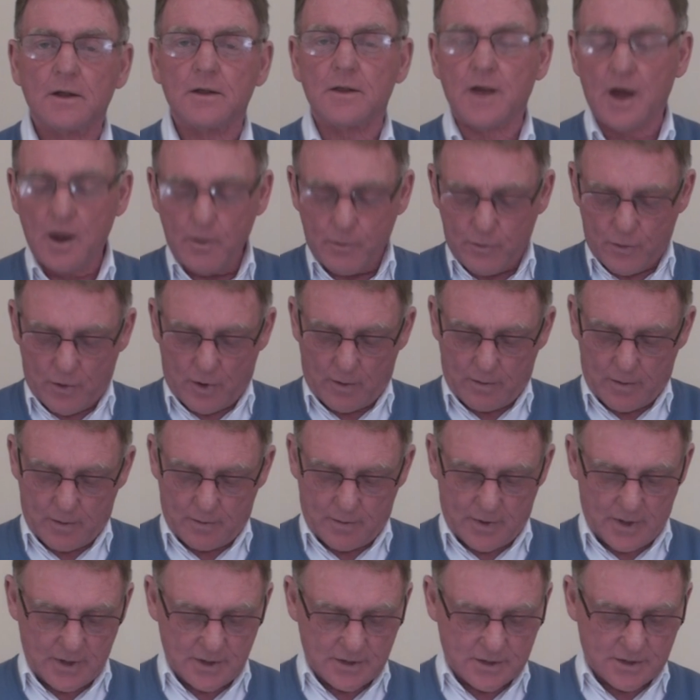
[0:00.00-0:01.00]
their
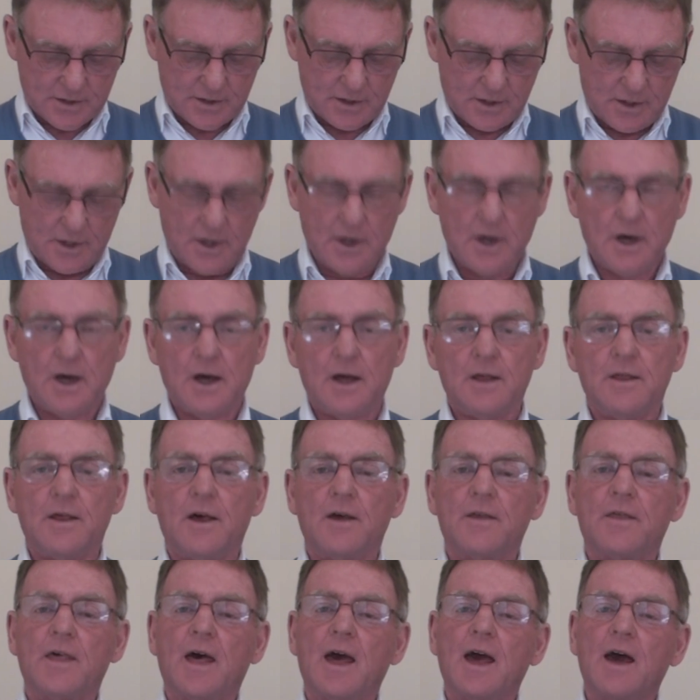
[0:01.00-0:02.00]
problem is
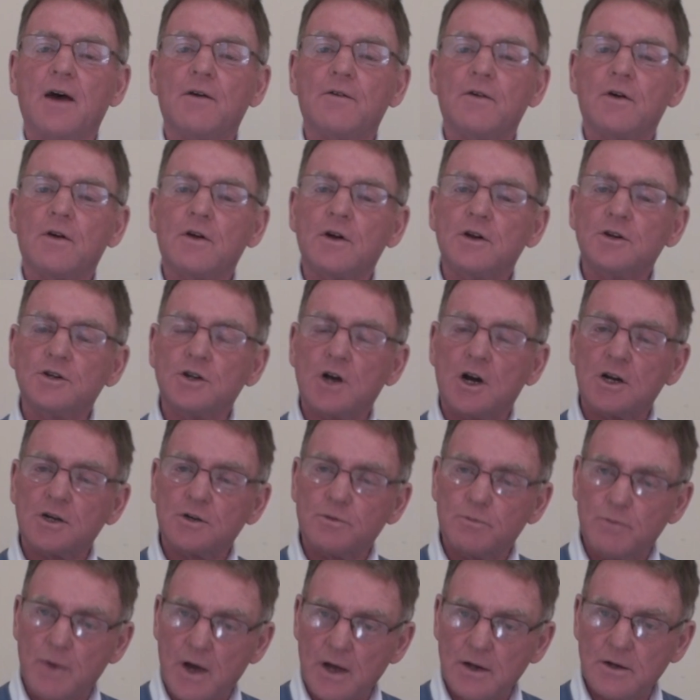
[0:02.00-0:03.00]
that they are very
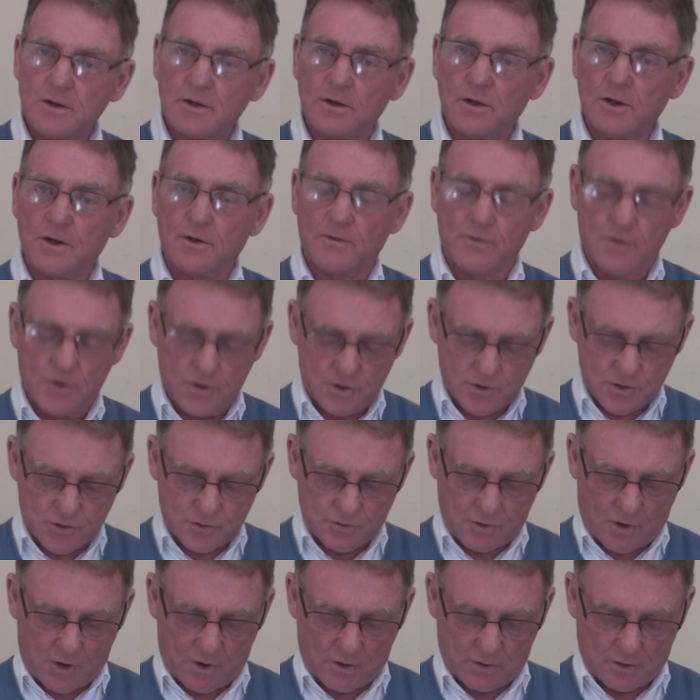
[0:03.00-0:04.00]
judgmental of the
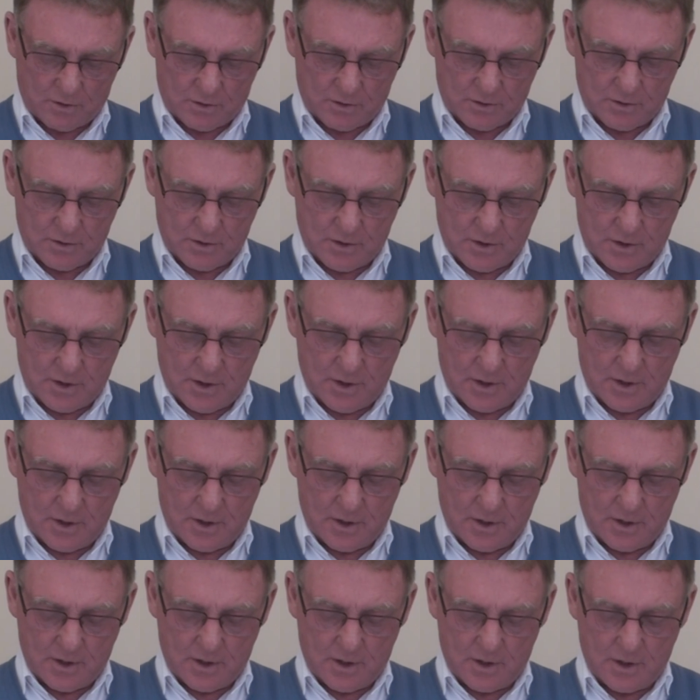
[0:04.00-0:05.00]
strong.
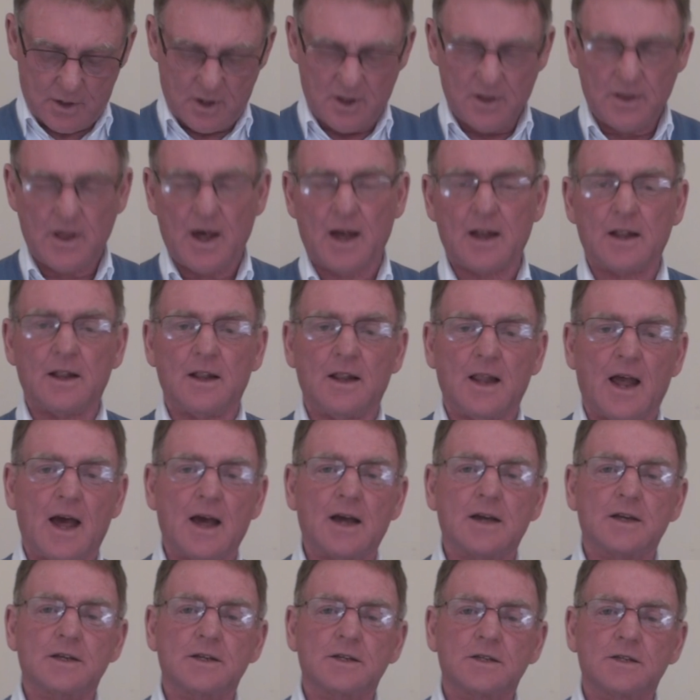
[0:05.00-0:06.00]
That
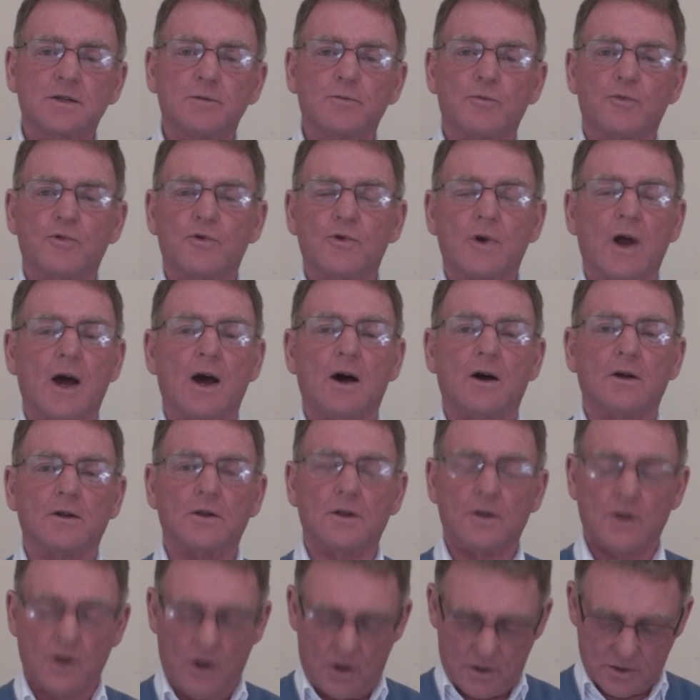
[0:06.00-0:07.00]
lax,
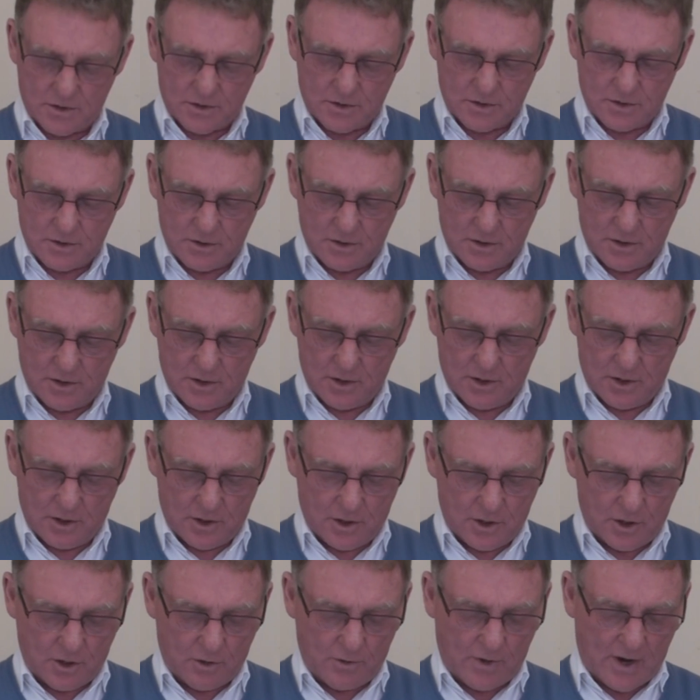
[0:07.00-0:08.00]
proud lot,
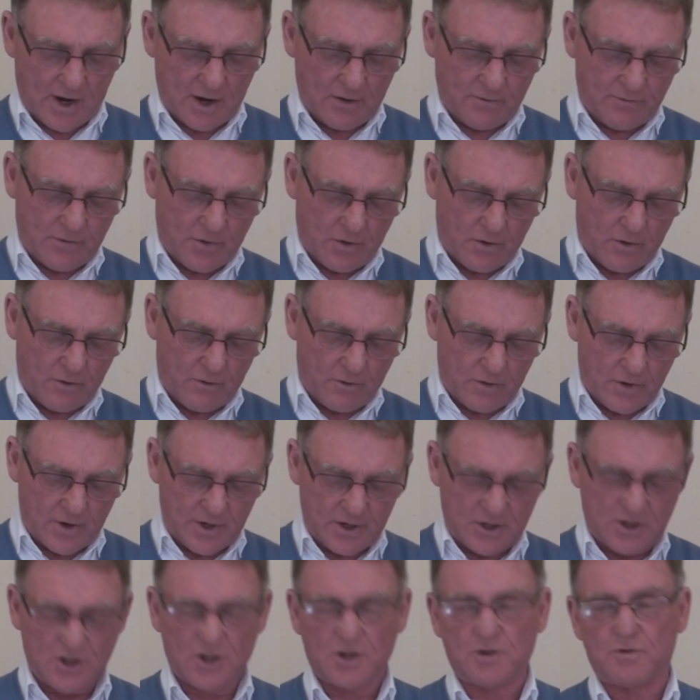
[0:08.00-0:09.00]
who aren't very
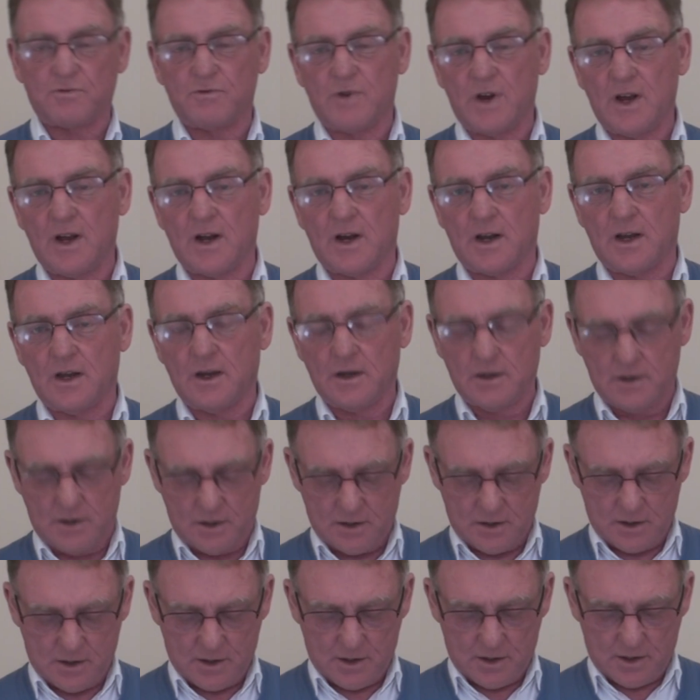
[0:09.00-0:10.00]
religious really,
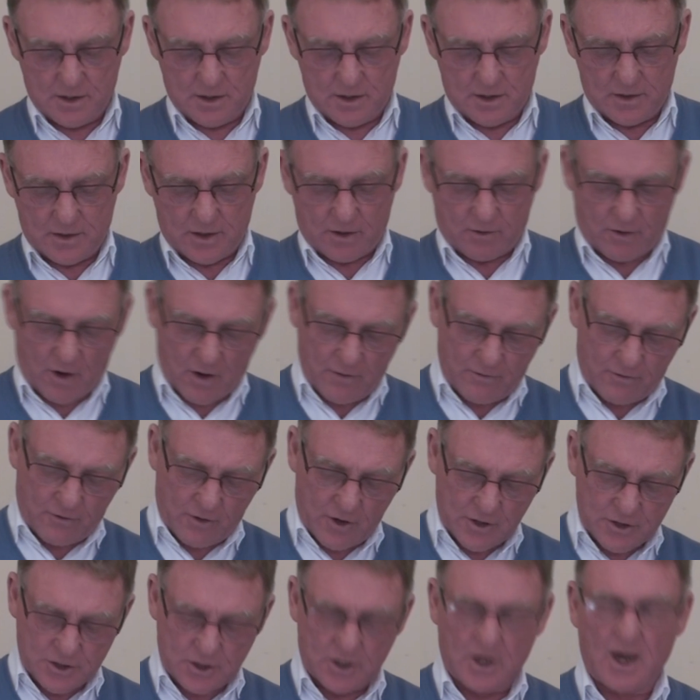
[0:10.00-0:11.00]
they're
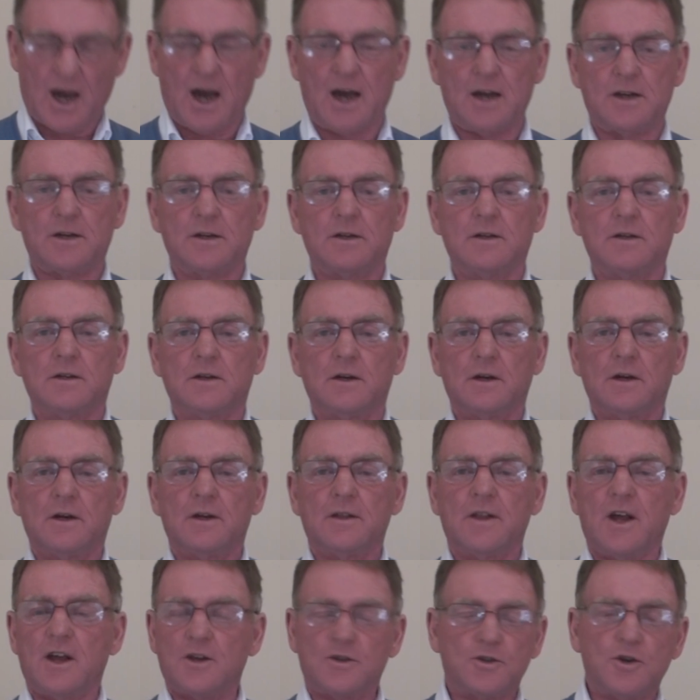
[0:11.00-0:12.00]
overeducated,
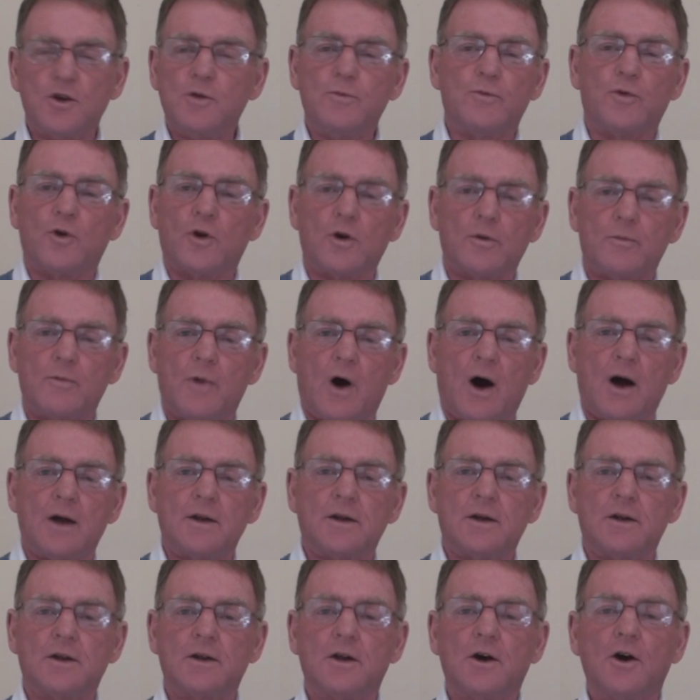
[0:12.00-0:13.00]
they're too
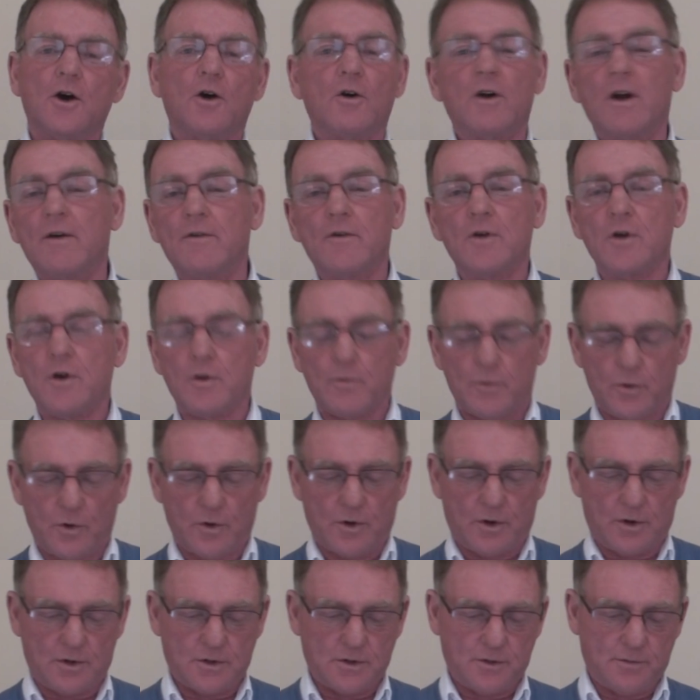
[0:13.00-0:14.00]
broad-minded, whatever you
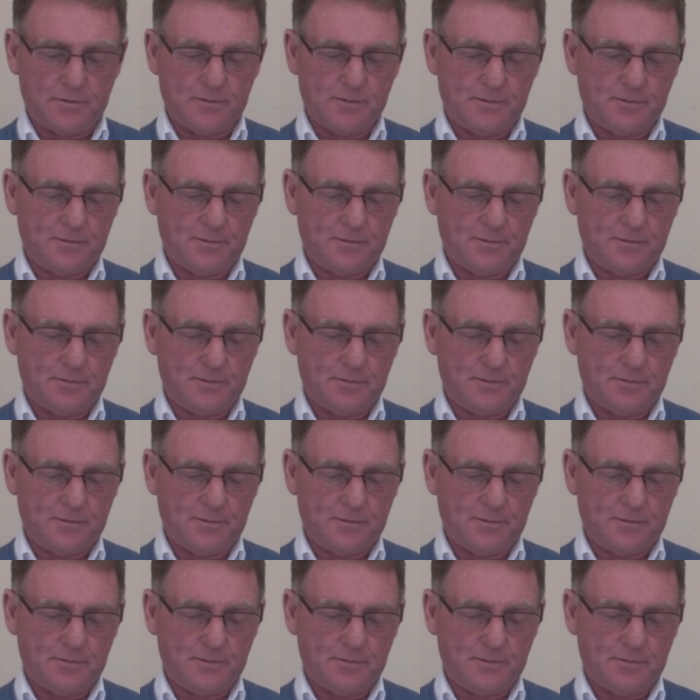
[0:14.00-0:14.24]
put it.